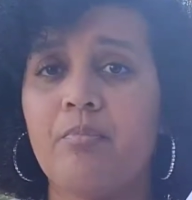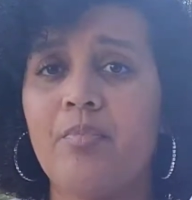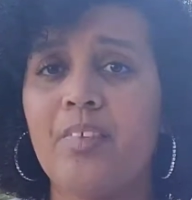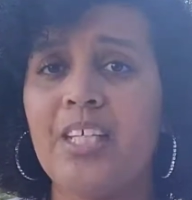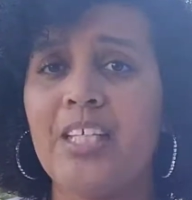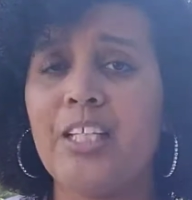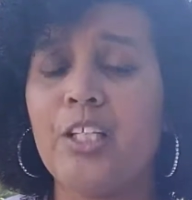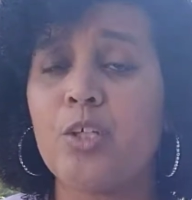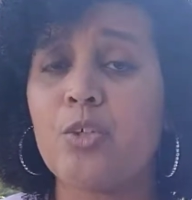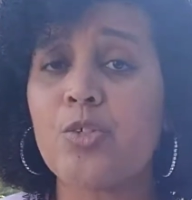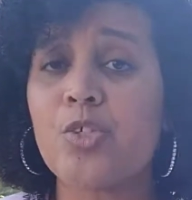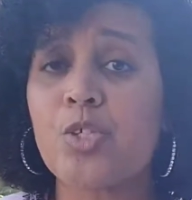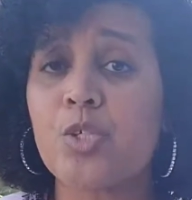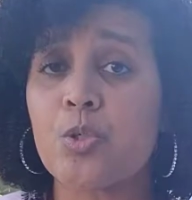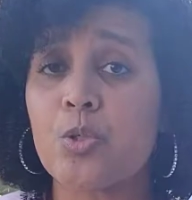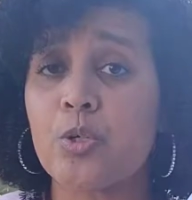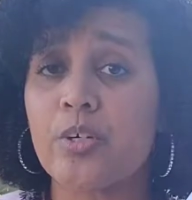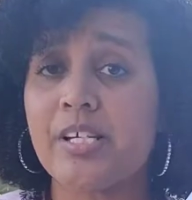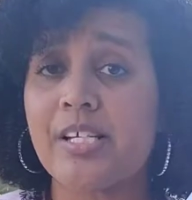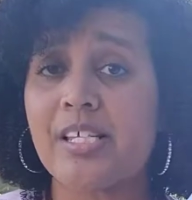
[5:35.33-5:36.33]
little
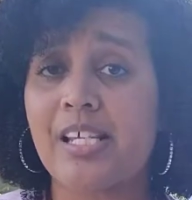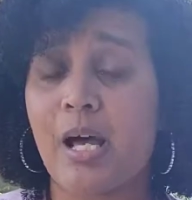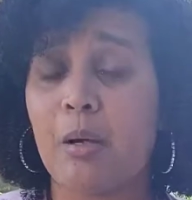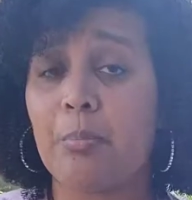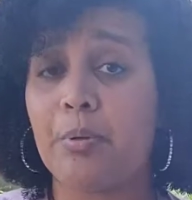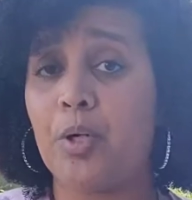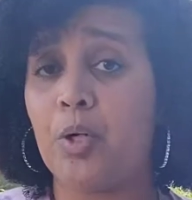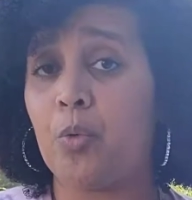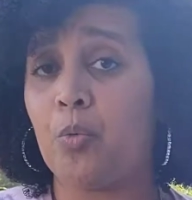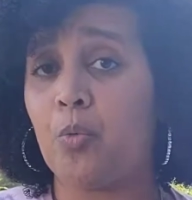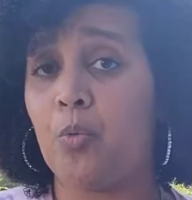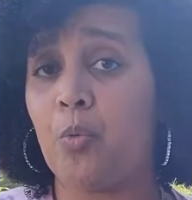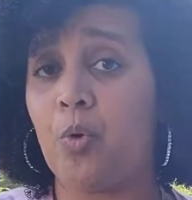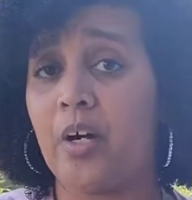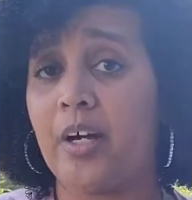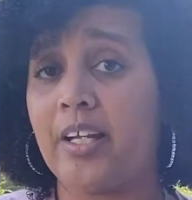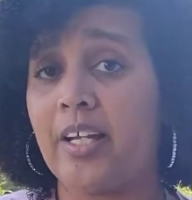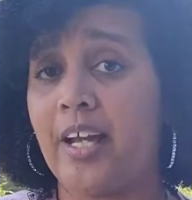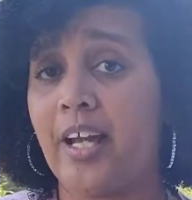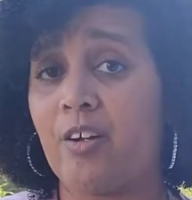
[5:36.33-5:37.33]
stories. I put
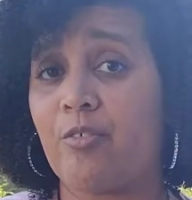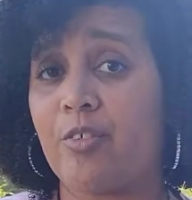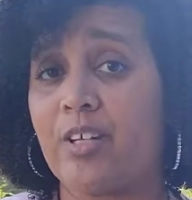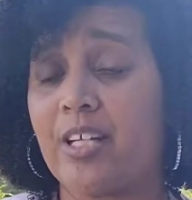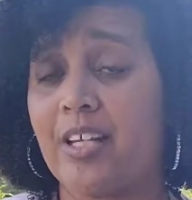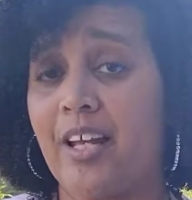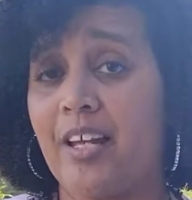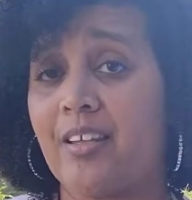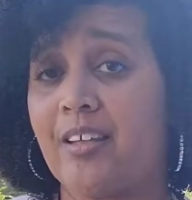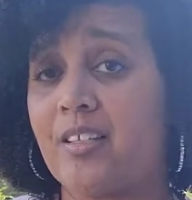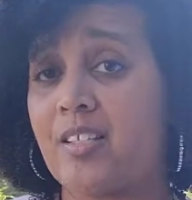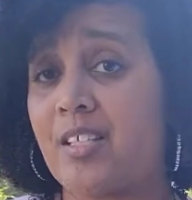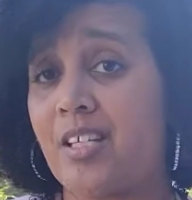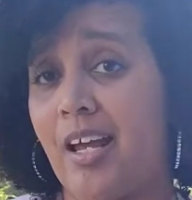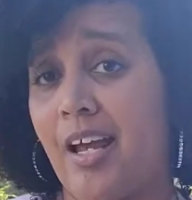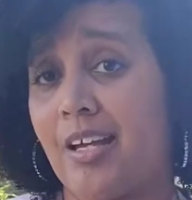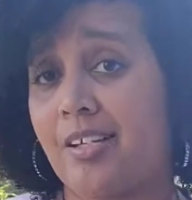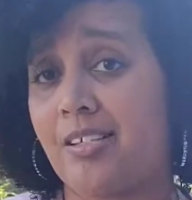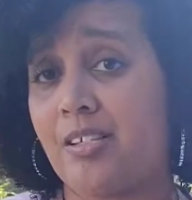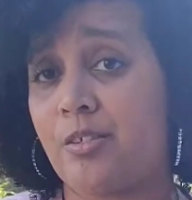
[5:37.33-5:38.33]
one every day that
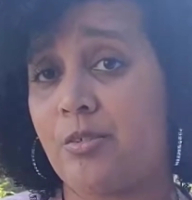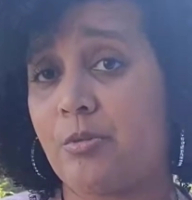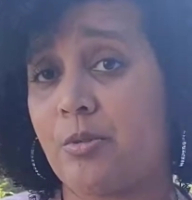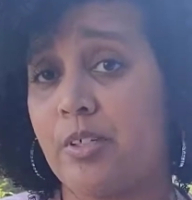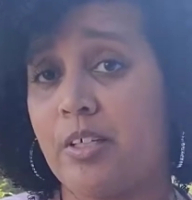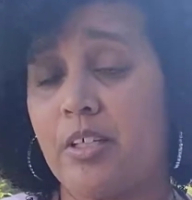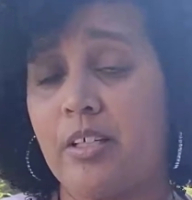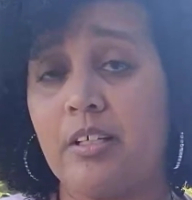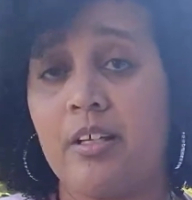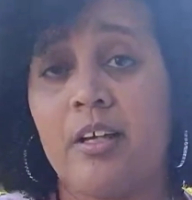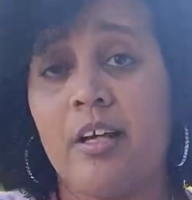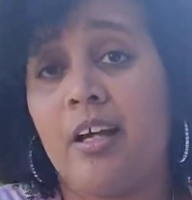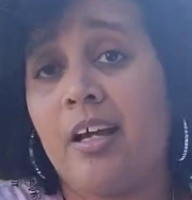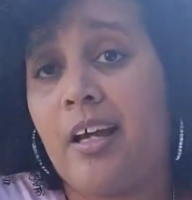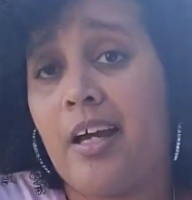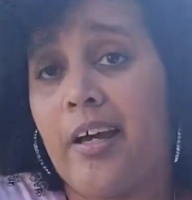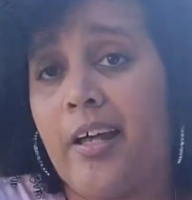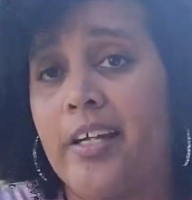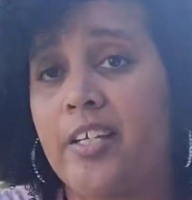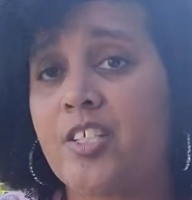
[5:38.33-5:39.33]
she has to read,
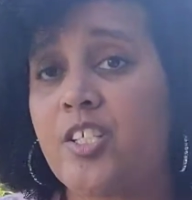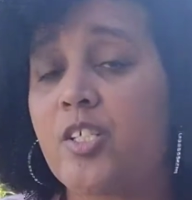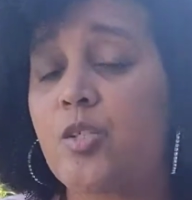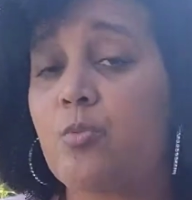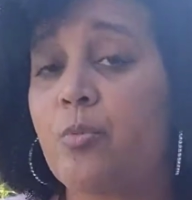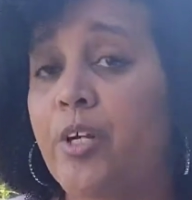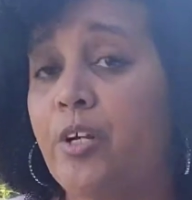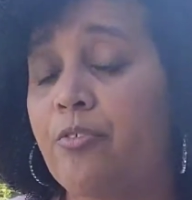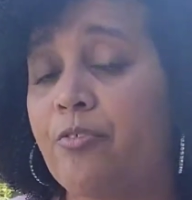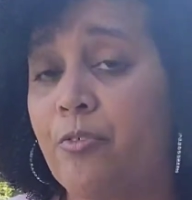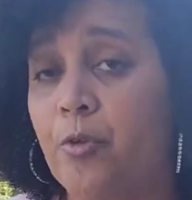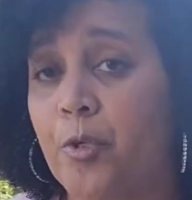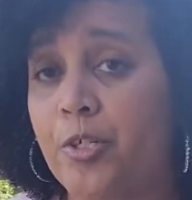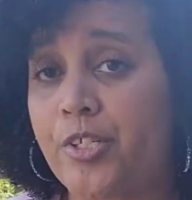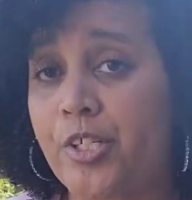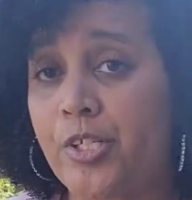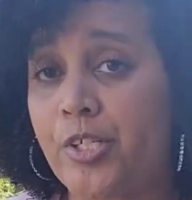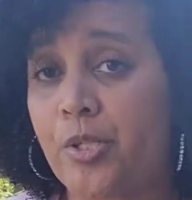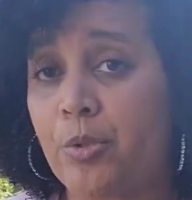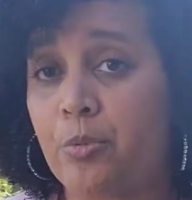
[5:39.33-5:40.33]
and it just
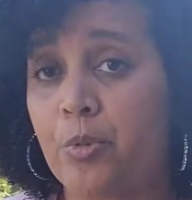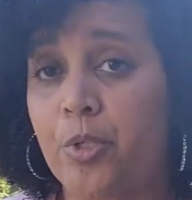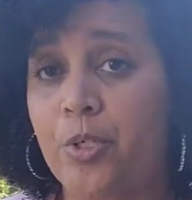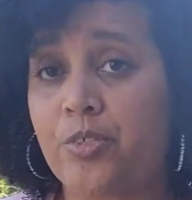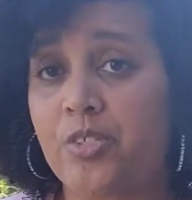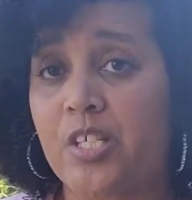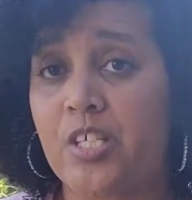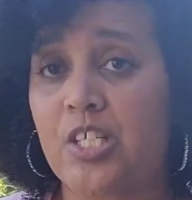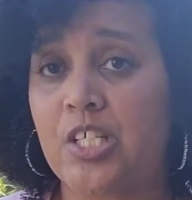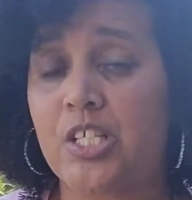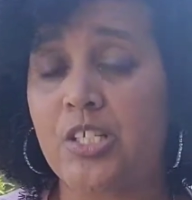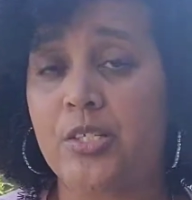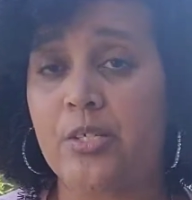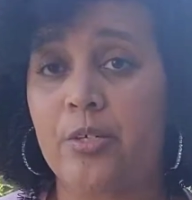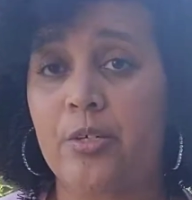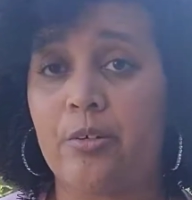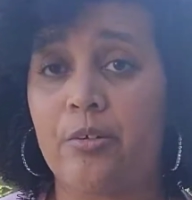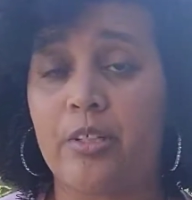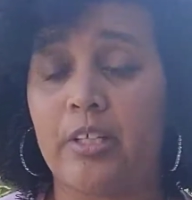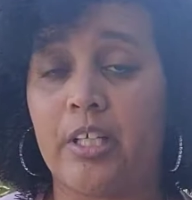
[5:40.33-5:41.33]
reinforces the words that she's
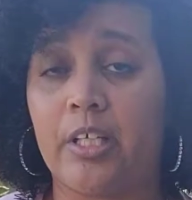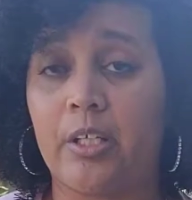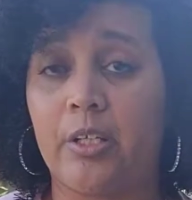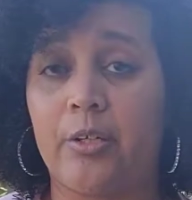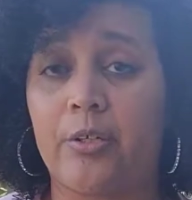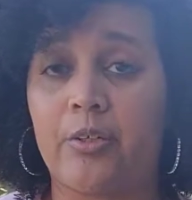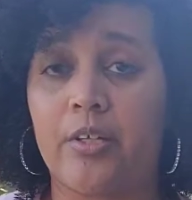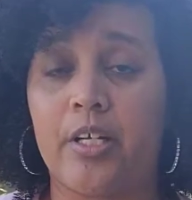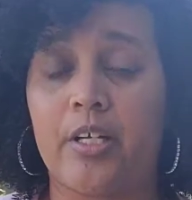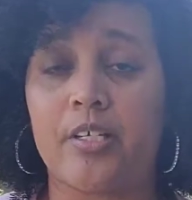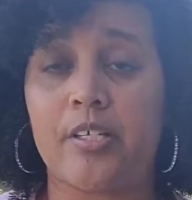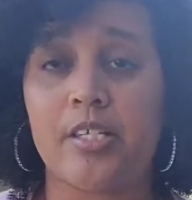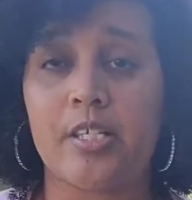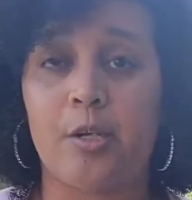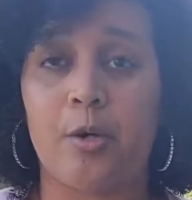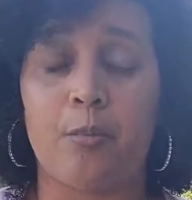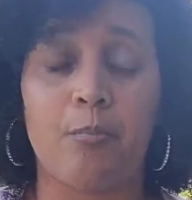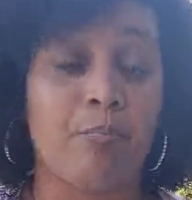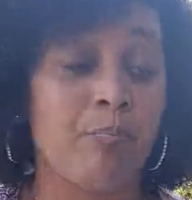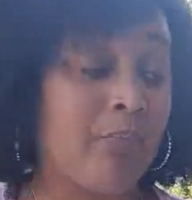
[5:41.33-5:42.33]
currently learning. So